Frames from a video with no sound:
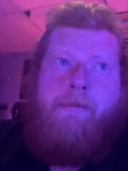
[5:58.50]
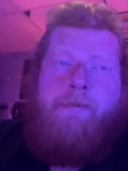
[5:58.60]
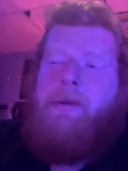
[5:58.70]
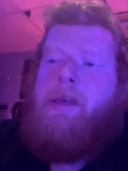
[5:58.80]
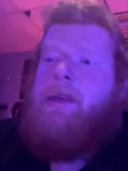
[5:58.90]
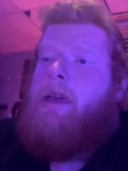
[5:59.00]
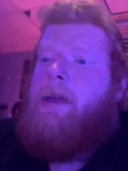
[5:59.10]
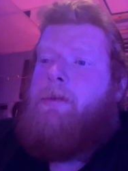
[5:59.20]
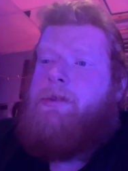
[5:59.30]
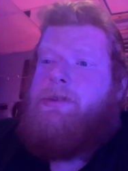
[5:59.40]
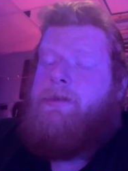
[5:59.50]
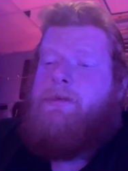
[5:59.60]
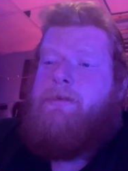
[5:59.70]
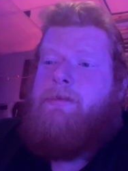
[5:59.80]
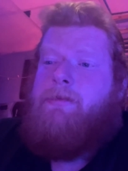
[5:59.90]
being able to
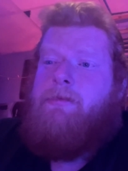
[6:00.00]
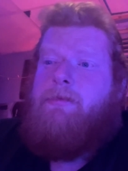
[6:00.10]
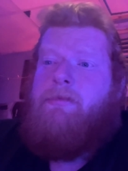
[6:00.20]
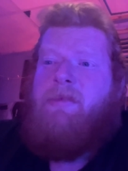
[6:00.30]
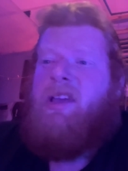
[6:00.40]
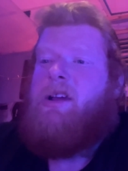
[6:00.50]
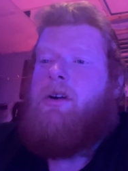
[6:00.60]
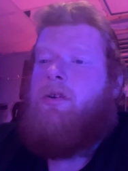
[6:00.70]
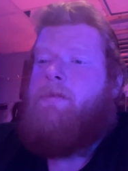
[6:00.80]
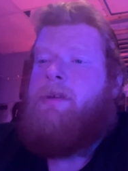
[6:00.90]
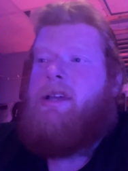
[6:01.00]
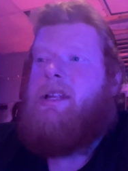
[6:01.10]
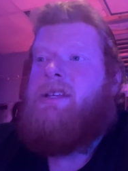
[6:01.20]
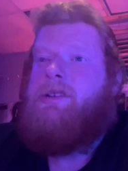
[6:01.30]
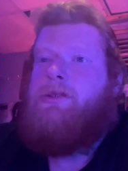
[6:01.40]
make a make an
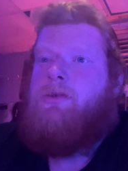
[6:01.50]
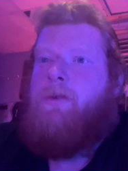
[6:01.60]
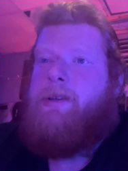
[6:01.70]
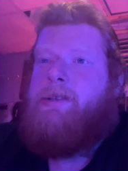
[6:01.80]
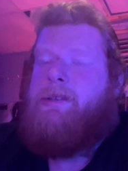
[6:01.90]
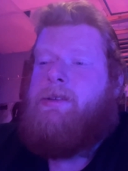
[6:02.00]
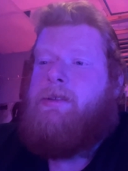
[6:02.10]
easy choice.